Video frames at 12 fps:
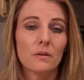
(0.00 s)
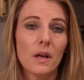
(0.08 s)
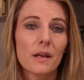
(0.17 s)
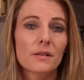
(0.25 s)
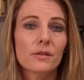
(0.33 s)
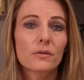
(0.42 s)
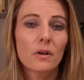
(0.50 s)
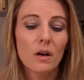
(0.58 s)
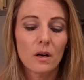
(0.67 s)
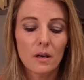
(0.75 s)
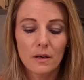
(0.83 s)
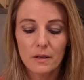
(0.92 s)
Okay, so
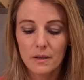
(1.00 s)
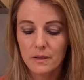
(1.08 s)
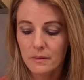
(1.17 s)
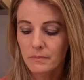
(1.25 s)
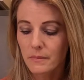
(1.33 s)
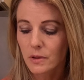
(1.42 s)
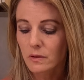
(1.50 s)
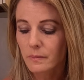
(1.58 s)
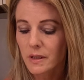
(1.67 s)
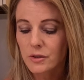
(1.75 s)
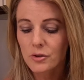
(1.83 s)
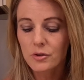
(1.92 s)
our
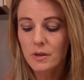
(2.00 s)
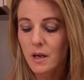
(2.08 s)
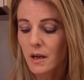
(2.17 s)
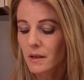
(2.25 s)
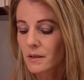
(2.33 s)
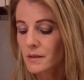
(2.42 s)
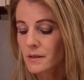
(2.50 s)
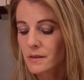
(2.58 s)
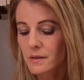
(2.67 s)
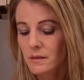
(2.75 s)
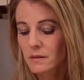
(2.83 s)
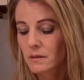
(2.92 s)
milk mixture
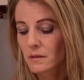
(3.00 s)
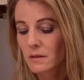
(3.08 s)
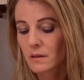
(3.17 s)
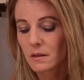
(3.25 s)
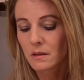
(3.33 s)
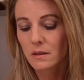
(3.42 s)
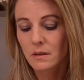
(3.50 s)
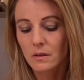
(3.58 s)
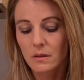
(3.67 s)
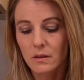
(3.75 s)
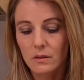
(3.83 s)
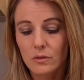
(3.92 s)
has
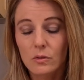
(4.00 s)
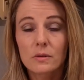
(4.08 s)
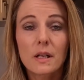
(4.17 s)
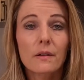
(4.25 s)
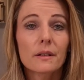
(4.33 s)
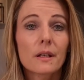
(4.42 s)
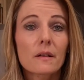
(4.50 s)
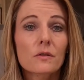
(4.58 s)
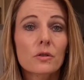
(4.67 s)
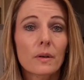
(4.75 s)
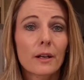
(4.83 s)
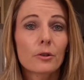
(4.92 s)
cooled down enough
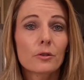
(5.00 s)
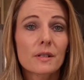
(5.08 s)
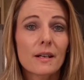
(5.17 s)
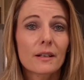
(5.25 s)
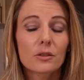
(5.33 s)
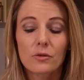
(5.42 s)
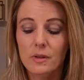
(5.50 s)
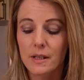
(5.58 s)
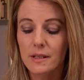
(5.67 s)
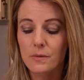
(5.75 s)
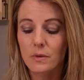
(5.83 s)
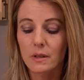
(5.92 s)
to 110
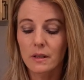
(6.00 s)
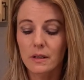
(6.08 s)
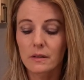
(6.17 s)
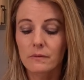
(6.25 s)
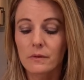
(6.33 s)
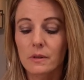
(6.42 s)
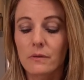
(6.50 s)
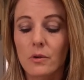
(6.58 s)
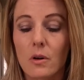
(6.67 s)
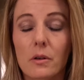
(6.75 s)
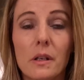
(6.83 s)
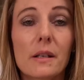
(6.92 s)
degrees. We're gonna
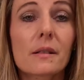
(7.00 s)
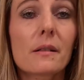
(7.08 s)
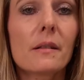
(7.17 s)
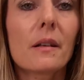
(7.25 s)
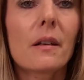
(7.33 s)
throw our yeast in